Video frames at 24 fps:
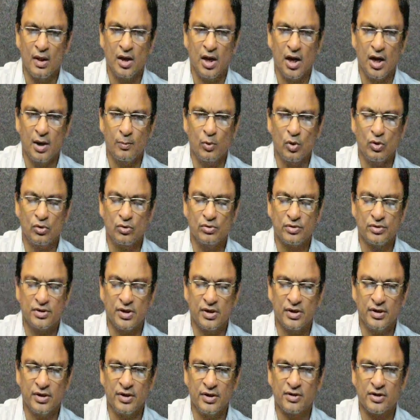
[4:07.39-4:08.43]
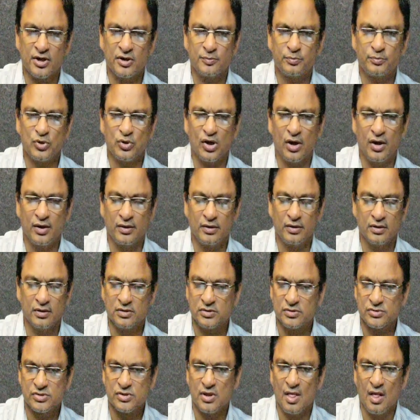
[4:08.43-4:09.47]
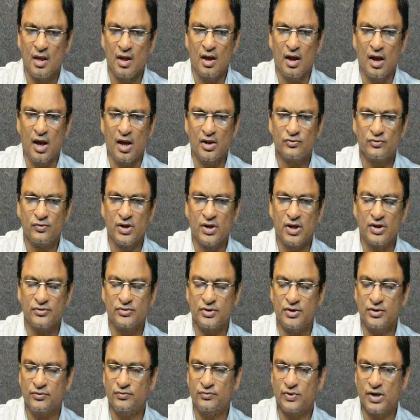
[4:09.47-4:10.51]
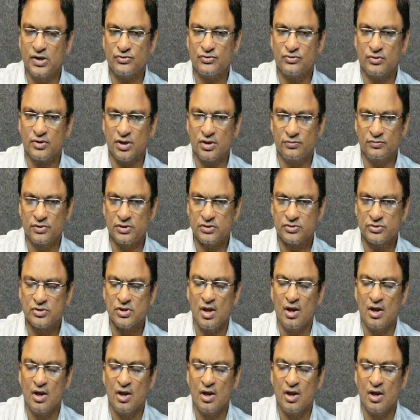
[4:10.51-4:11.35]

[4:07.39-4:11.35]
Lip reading: about the interrupt handlers as well as the device drivers,